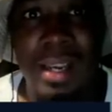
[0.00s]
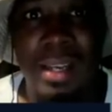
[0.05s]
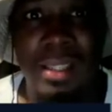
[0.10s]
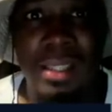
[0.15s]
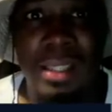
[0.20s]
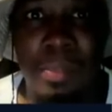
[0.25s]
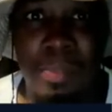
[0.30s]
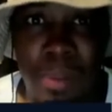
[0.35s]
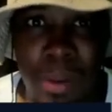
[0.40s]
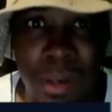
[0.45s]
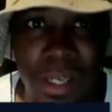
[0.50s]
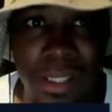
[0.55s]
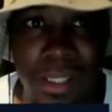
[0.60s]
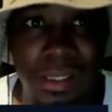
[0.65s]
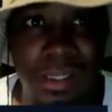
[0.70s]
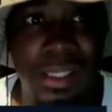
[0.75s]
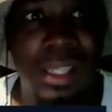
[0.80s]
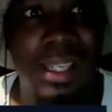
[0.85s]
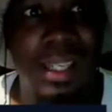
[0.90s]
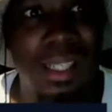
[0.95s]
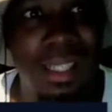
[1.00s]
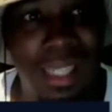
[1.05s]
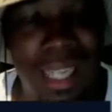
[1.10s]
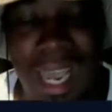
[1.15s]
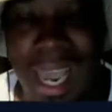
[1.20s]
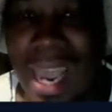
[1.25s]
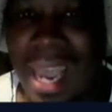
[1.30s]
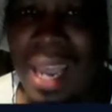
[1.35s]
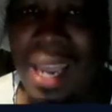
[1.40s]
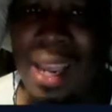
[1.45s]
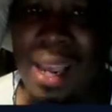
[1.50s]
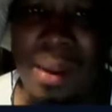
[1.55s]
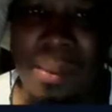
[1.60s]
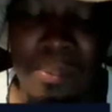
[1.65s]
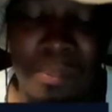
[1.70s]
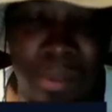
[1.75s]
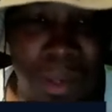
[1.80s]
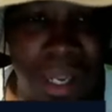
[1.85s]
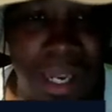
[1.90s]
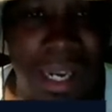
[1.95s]
to push that
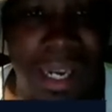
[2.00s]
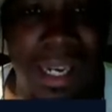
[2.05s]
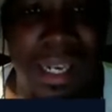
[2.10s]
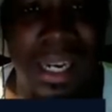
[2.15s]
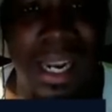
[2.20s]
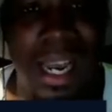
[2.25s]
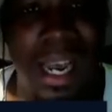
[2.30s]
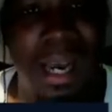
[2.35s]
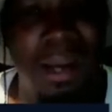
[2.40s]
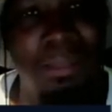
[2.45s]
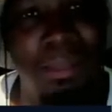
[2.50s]
blade, I'm